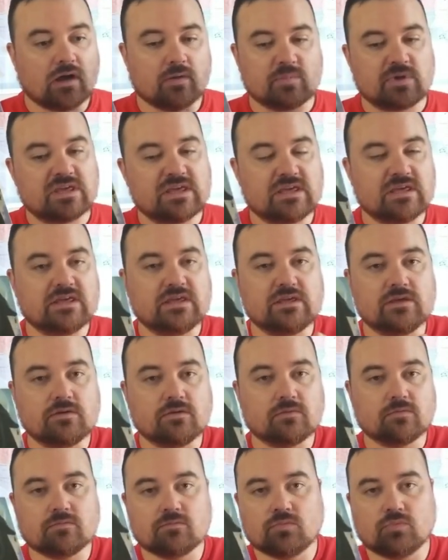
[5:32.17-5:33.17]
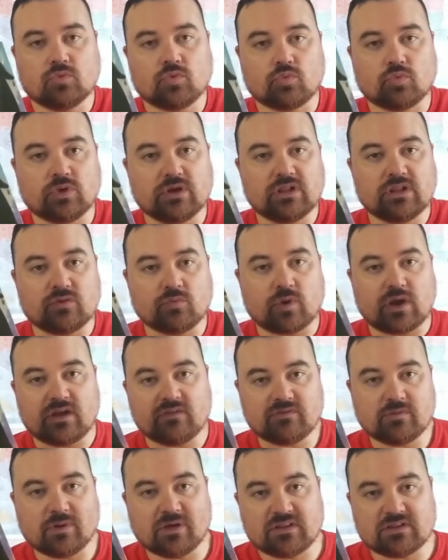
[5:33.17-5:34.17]
He really
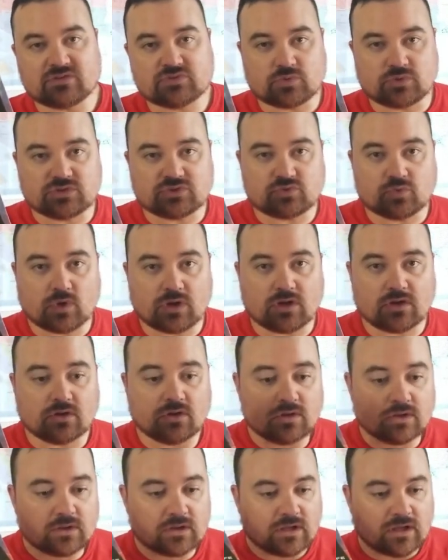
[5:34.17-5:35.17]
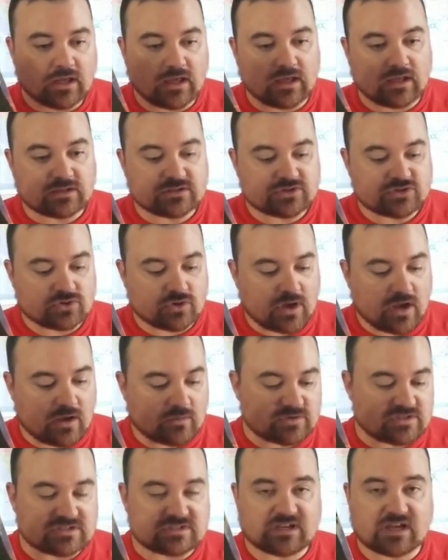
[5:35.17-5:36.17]
raved about this one as well, and so I
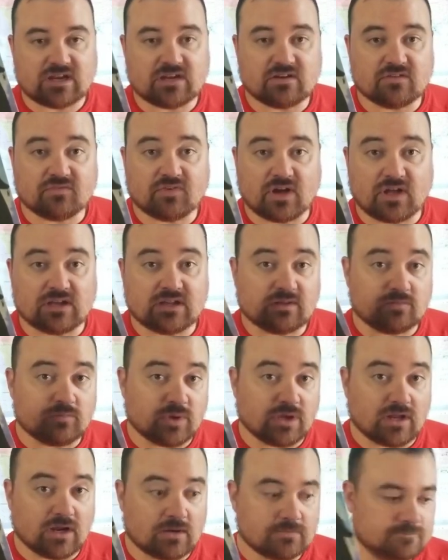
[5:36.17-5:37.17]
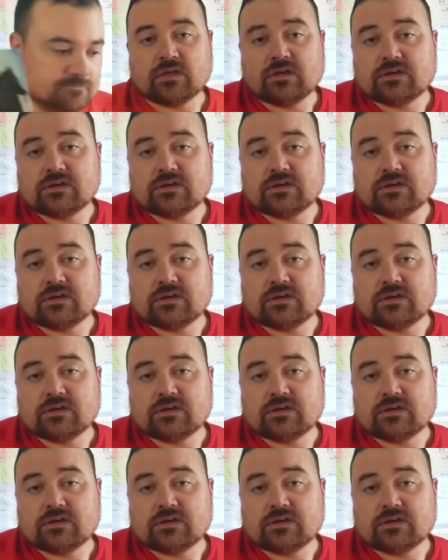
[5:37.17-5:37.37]
was excited to find it and pick it up.